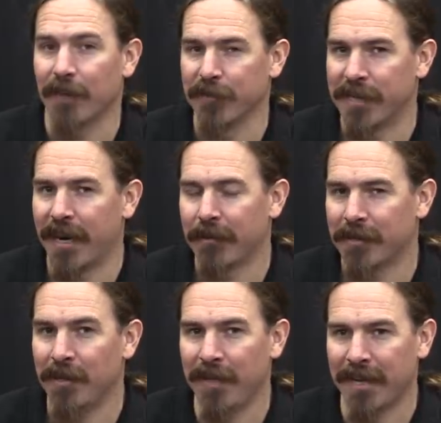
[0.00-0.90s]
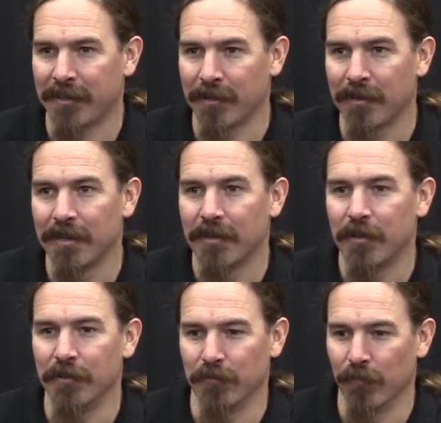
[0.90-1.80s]
a retired collector
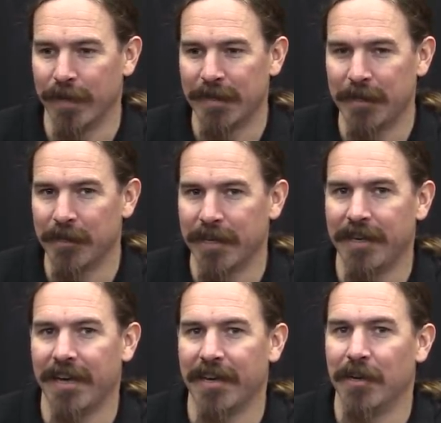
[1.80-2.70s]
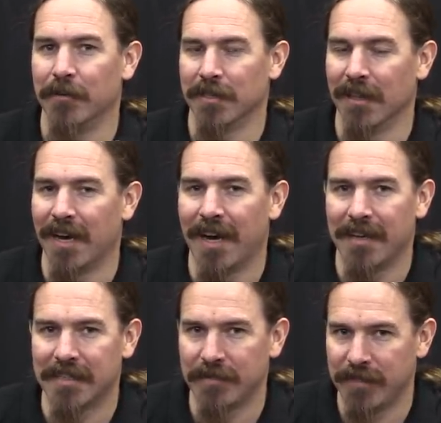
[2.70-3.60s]
who's really good and knows
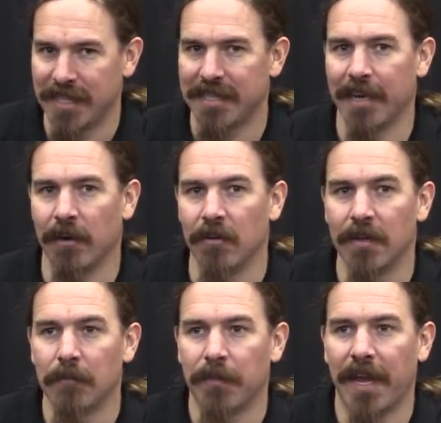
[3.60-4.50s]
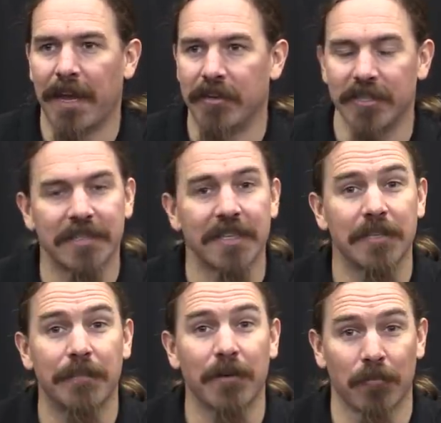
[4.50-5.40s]
lots of detail and just thinks
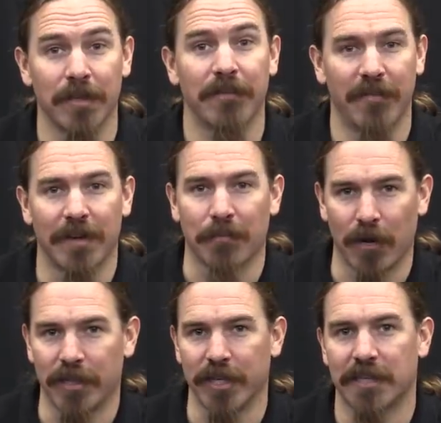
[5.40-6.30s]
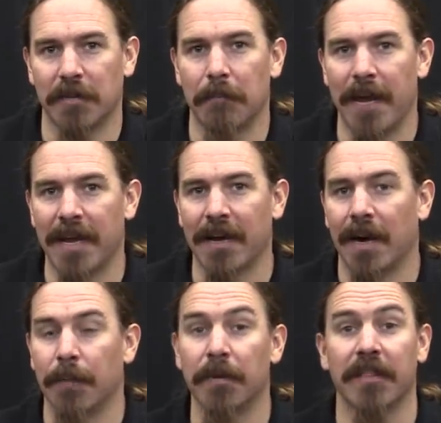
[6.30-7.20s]
it'd be a really fun project to make a
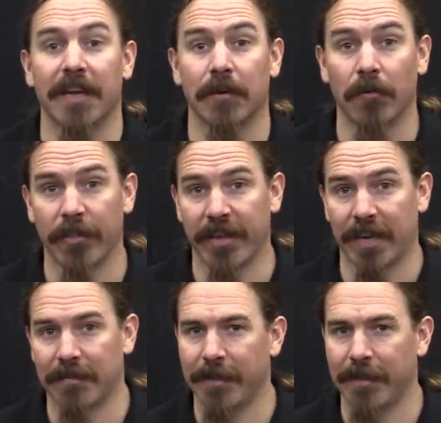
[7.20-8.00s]
hypothetical thing.